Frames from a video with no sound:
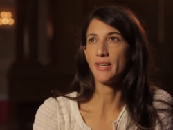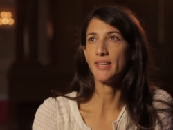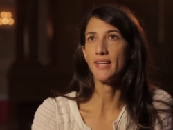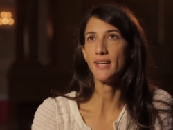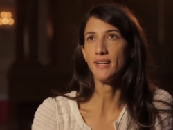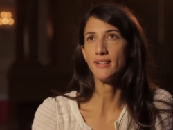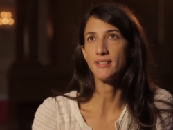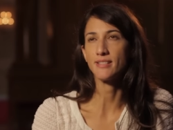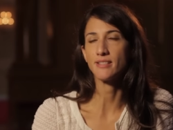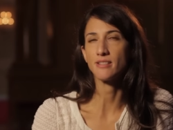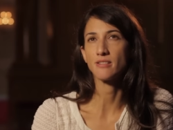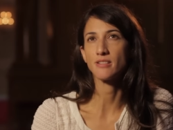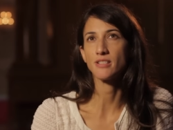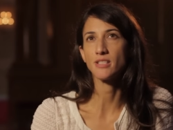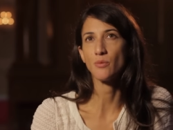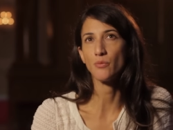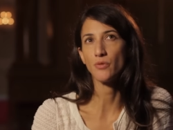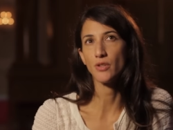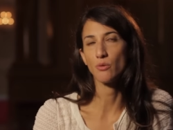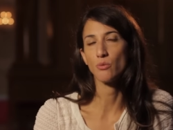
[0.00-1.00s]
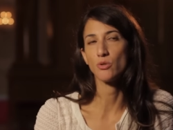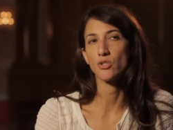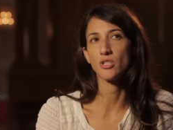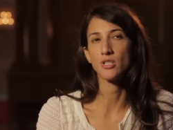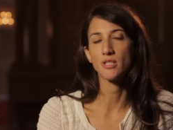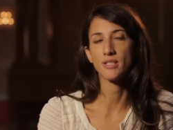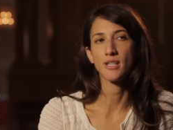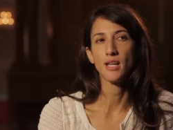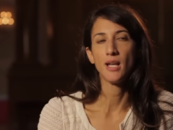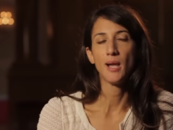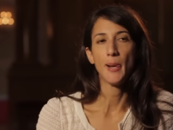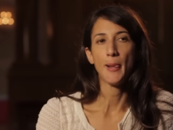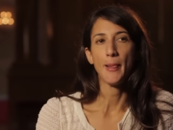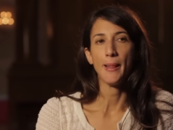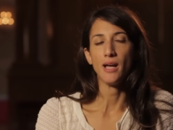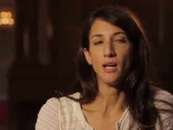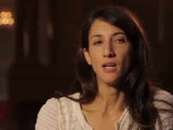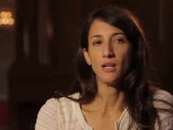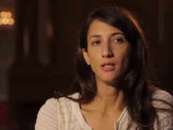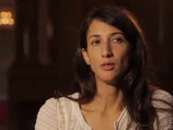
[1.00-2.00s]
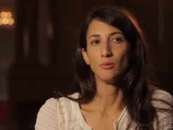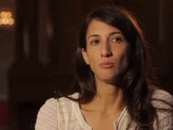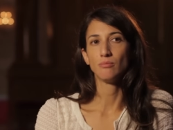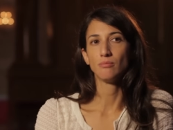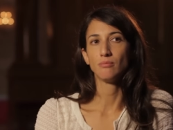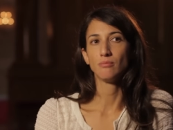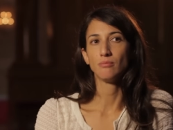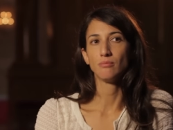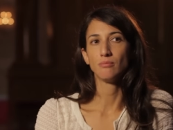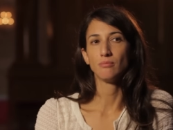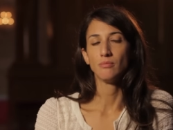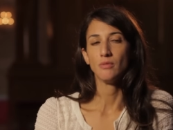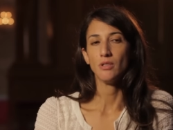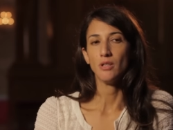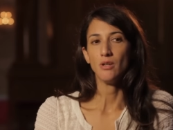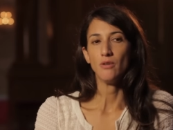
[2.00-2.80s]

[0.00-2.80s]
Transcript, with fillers: I guess there's something which is, um,